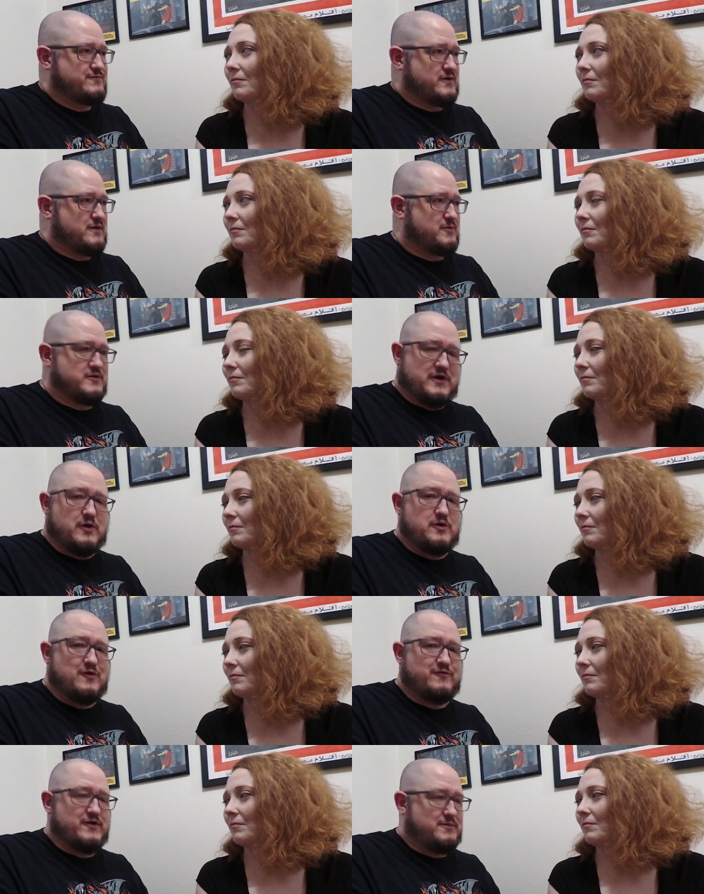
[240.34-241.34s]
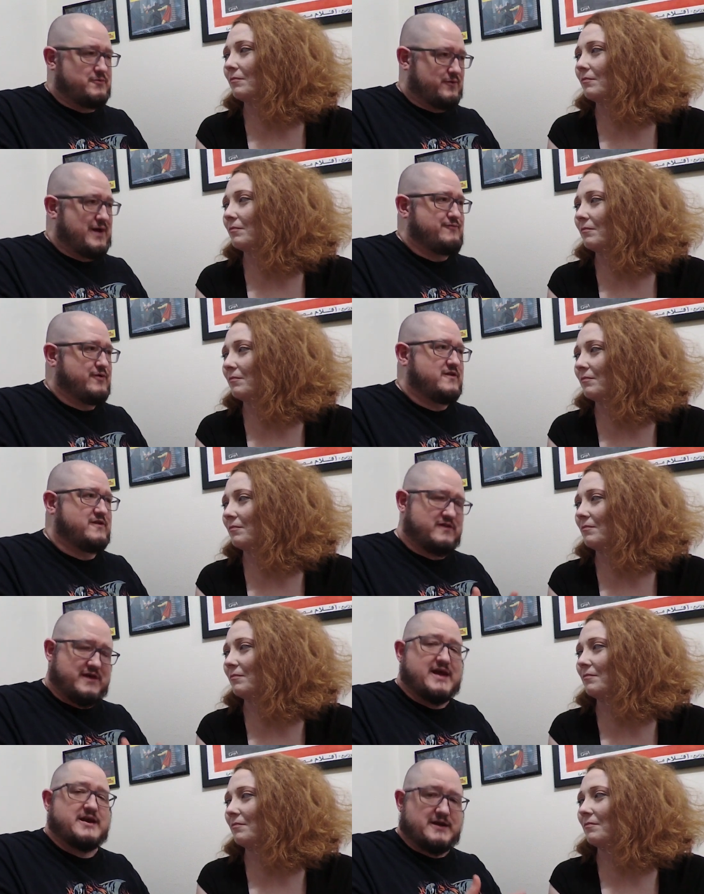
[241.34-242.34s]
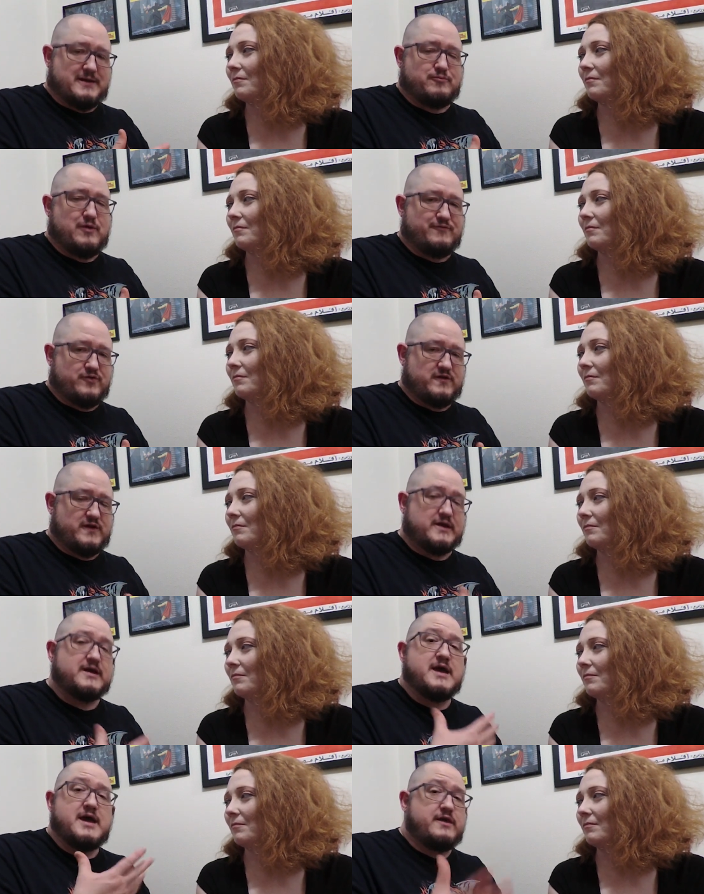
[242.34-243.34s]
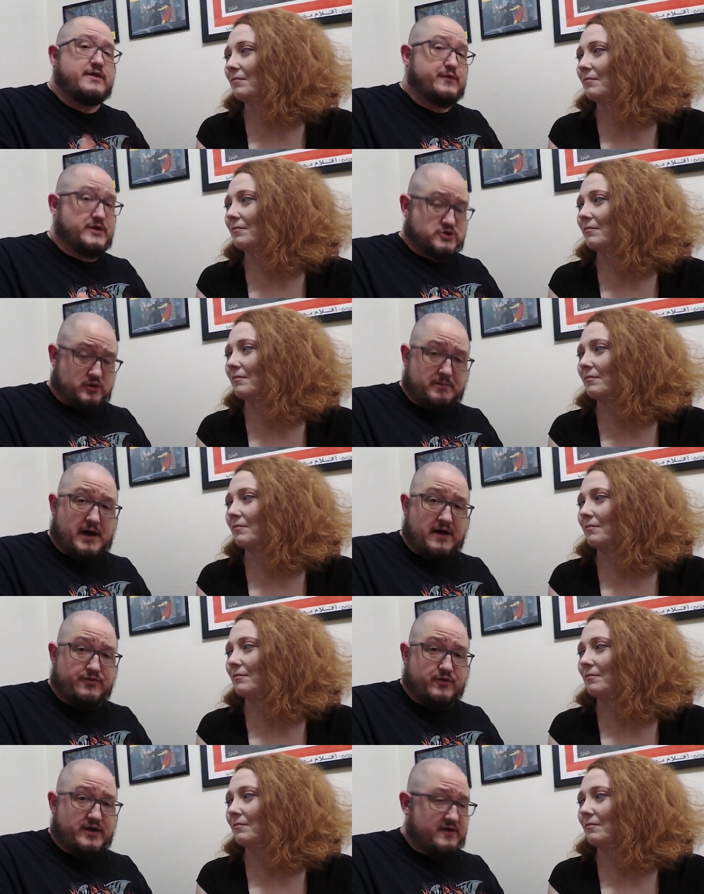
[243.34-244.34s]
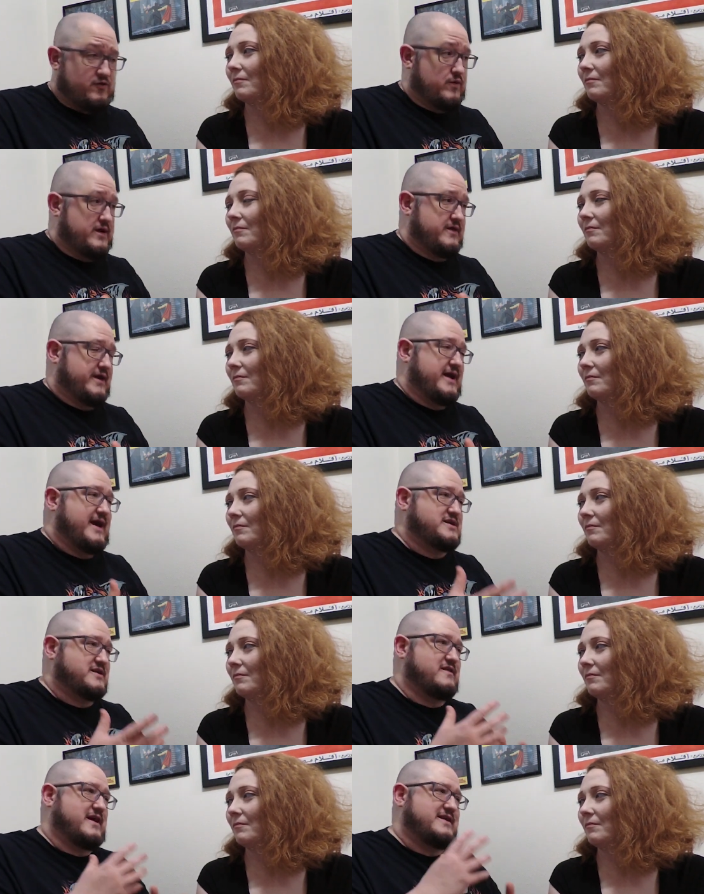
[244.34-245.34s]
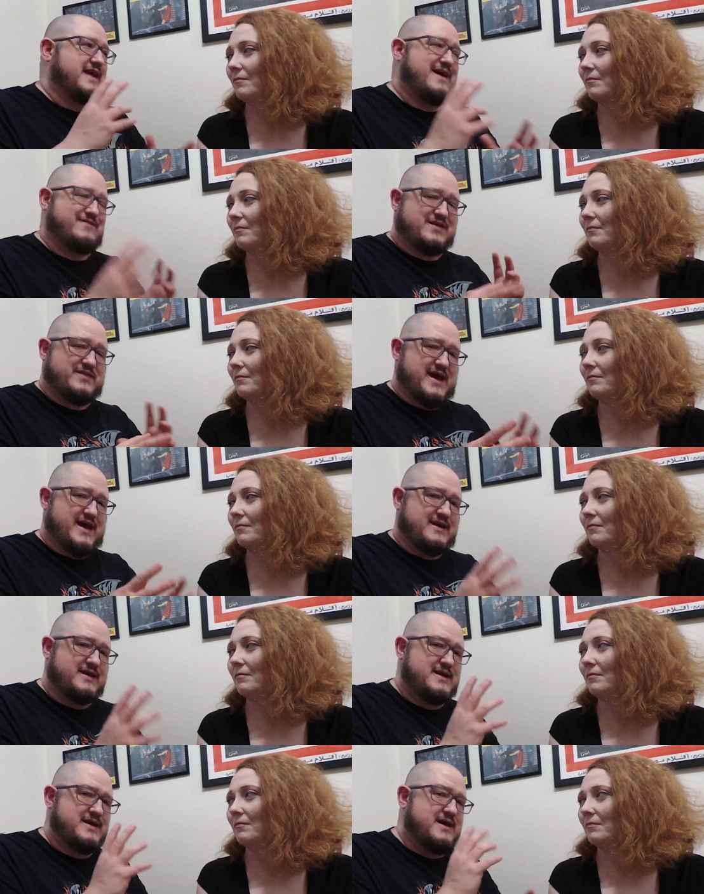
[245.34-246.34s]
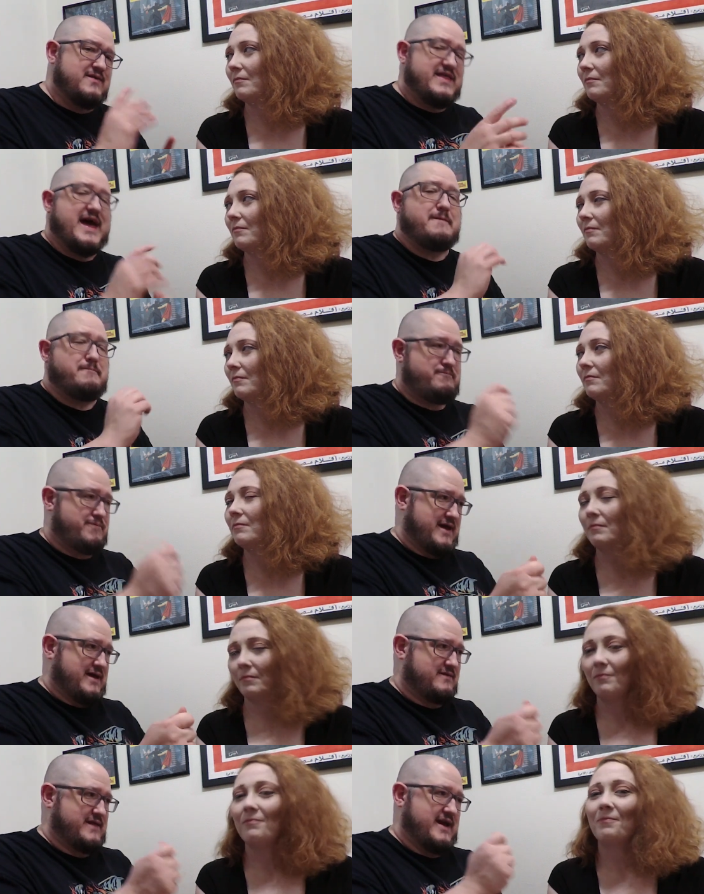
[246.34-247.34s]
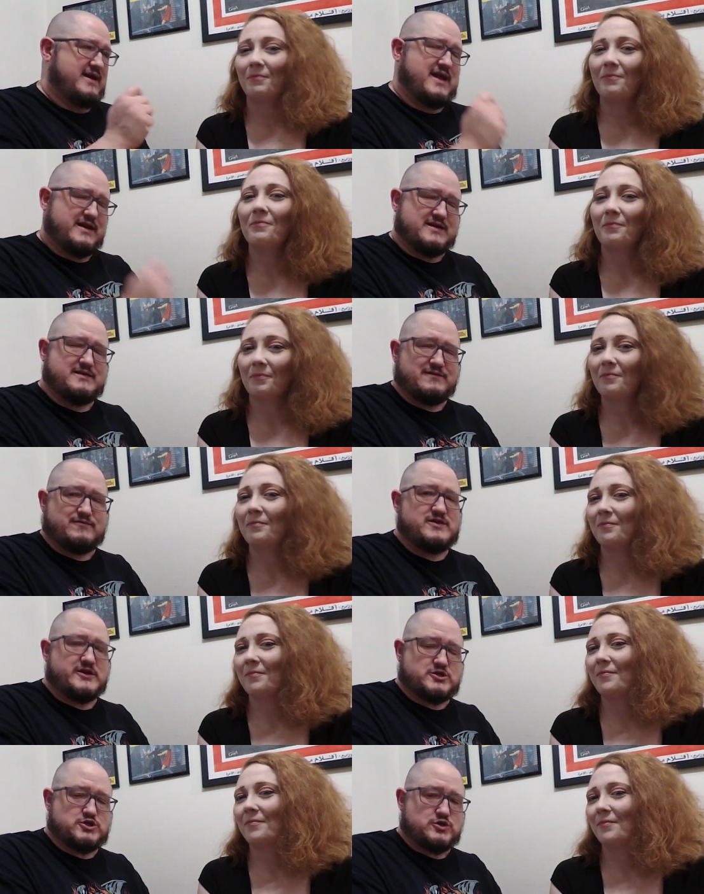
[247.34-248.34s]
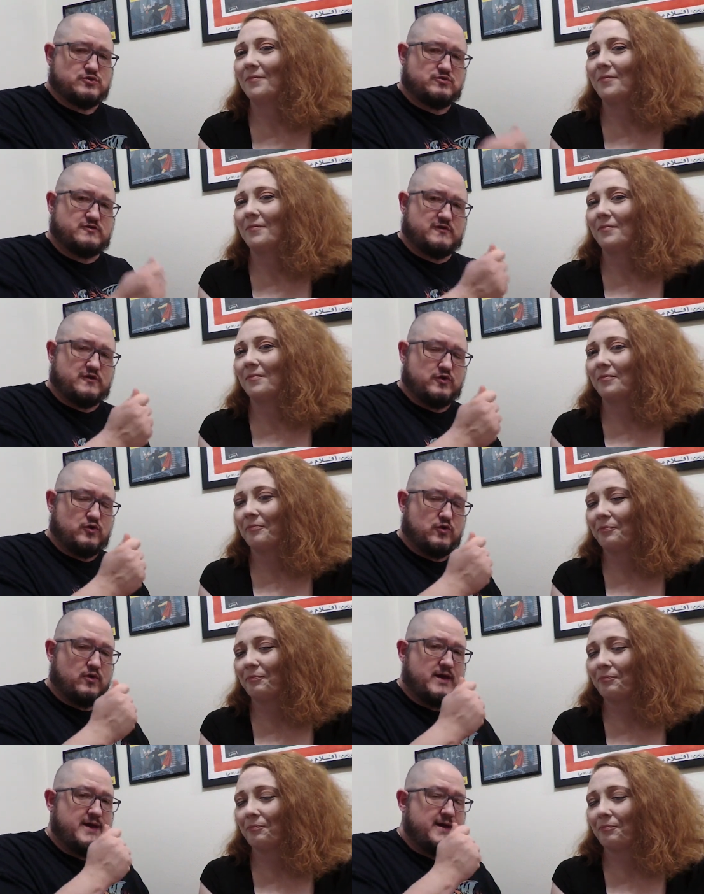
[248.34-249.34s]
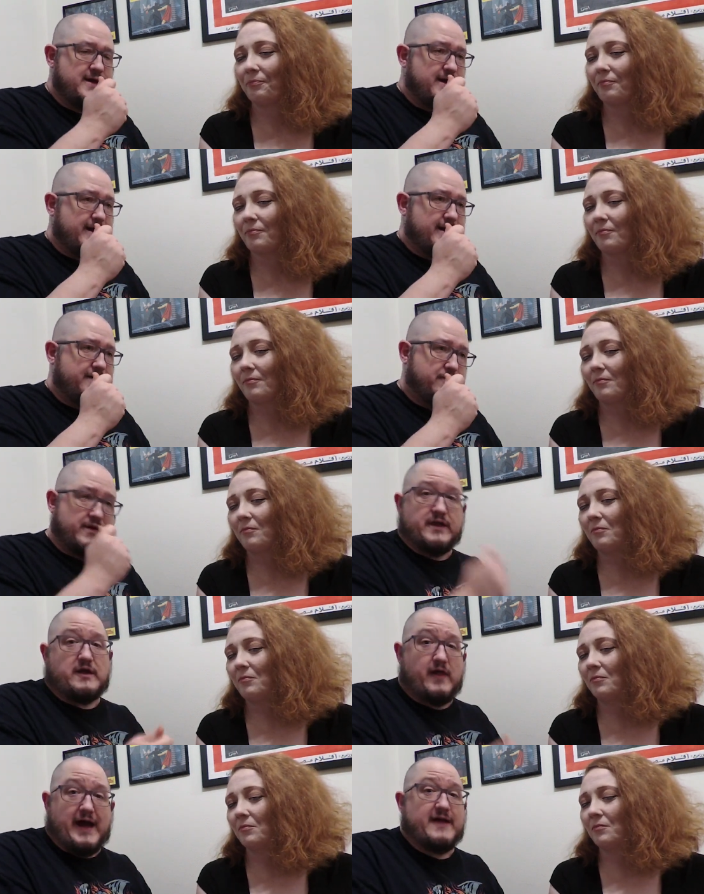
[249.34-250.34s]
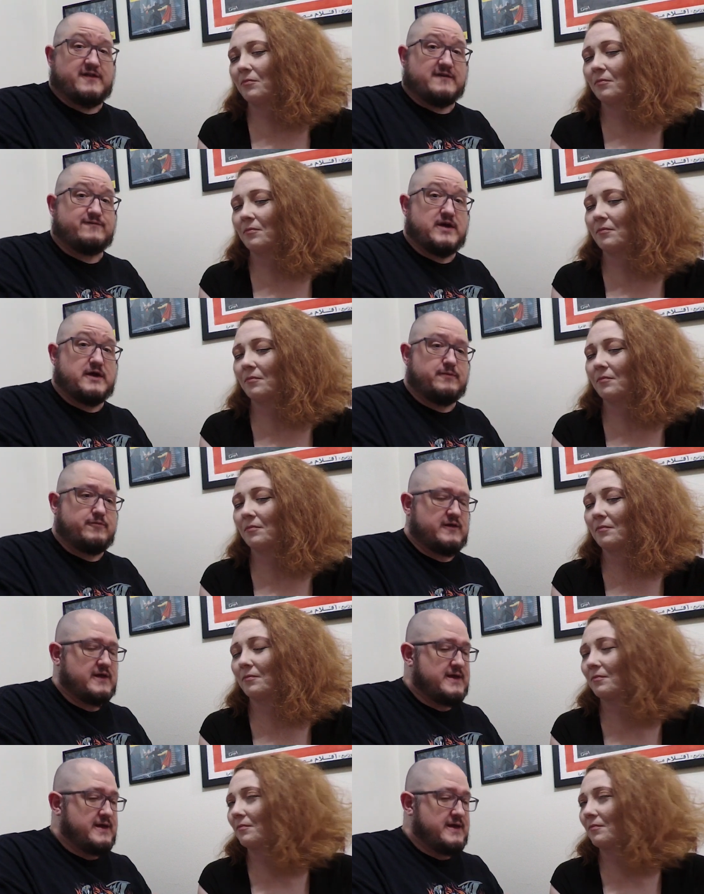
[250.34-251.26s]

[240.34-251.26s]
Speaker 1: film or Toho film to reference because they ended up referencing the original Mothra as well. And I, I just liked having that that bit, that connective tissue to uh, one of the classic films.